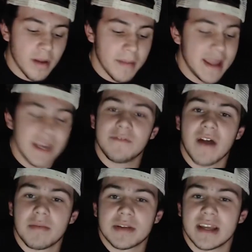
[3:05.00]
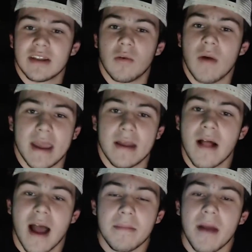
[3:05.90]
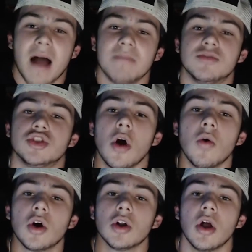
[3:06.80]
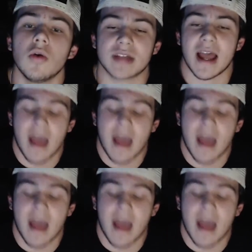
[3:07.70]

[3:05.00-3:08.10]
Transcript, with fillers: when I'm 85% of the way. I'm, I'm so close.